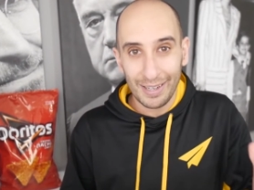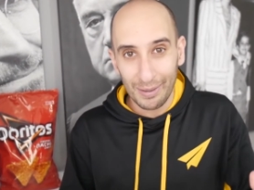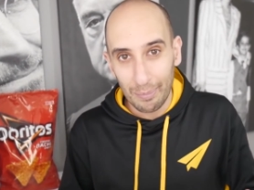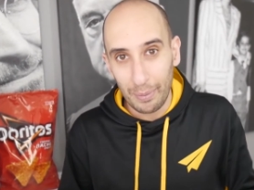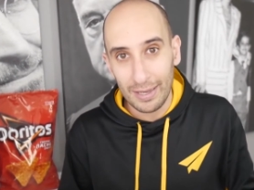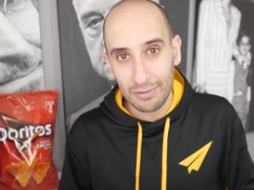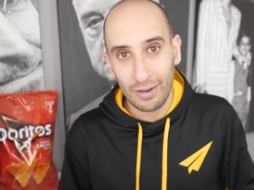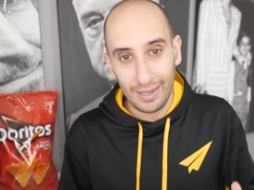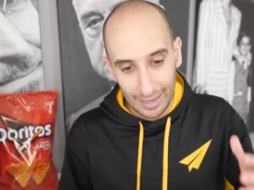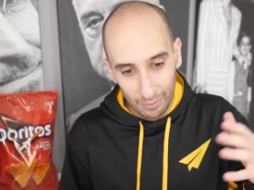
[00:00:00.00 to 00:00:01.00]
you know, the best
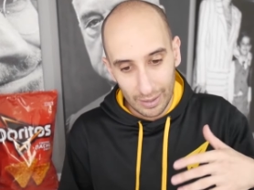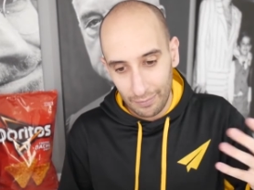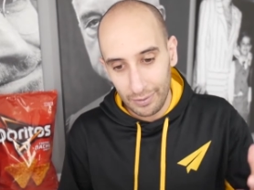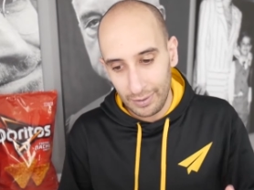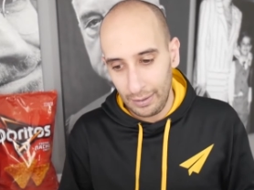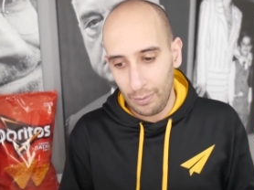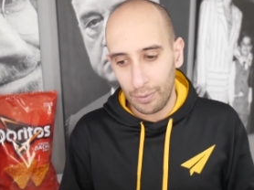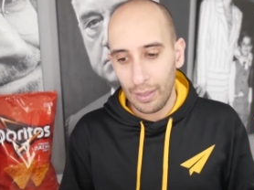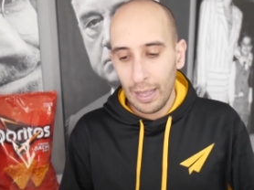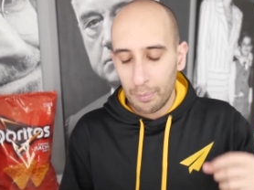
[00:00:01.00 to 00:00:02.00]
right now, whatever you're dealing with,